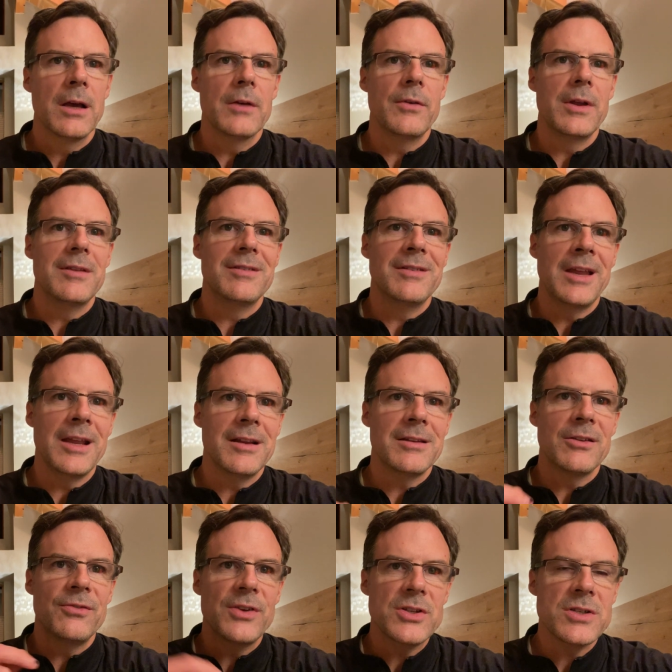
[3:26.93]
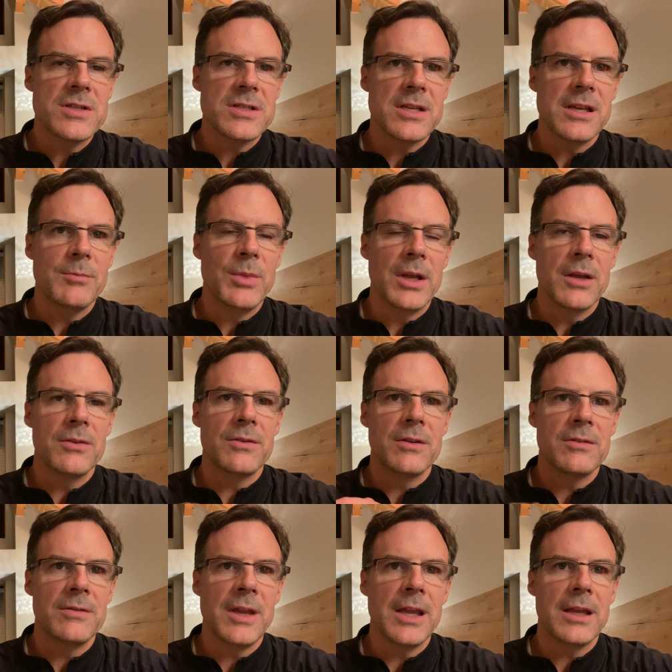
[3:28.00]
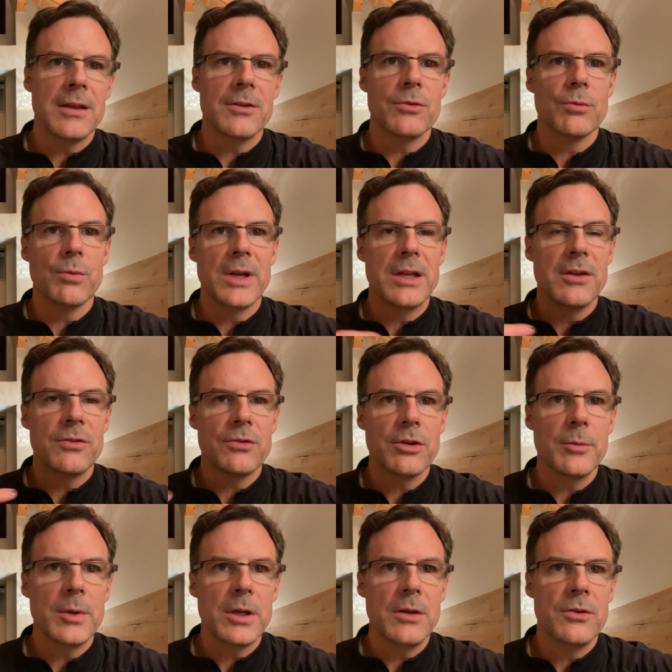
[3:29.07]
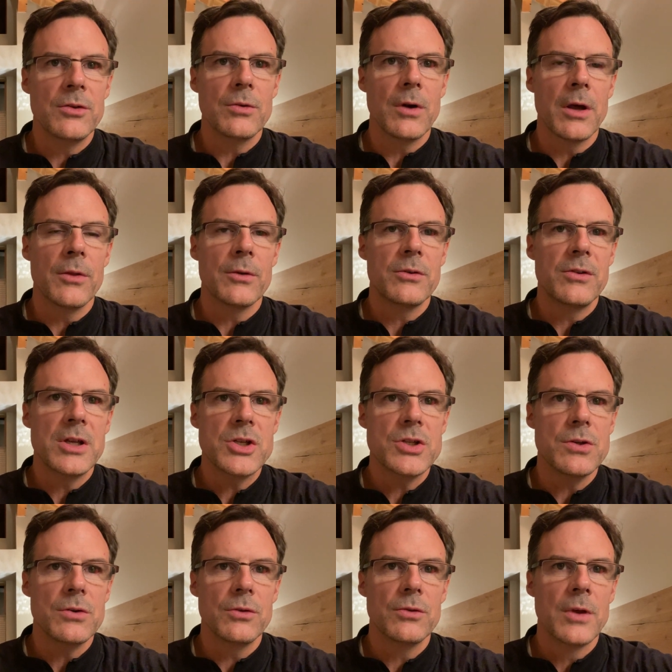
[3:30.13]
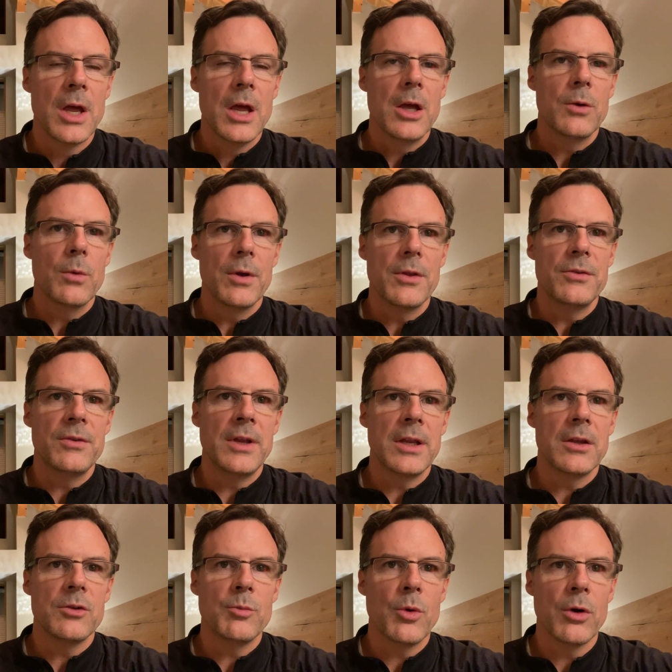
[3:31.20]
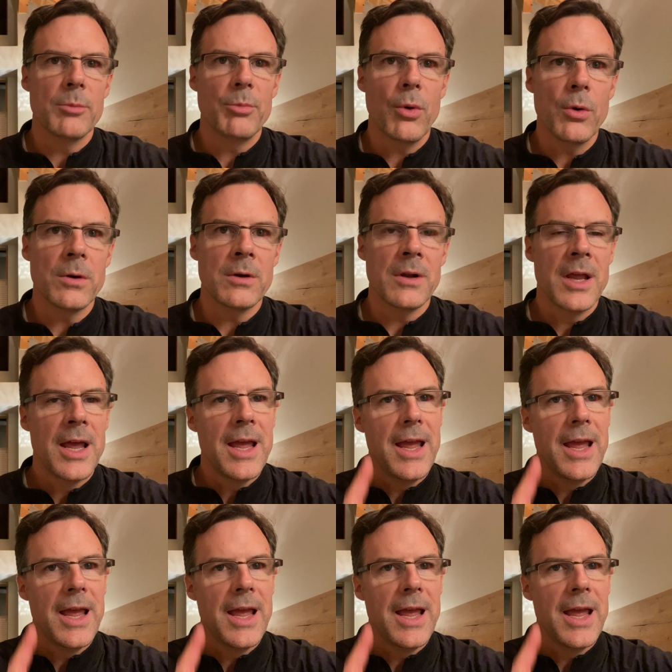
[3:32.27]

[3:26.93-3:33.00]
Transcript: of a zinc deficiency because the zinc is redistributed to other tissues where the zinc is more important.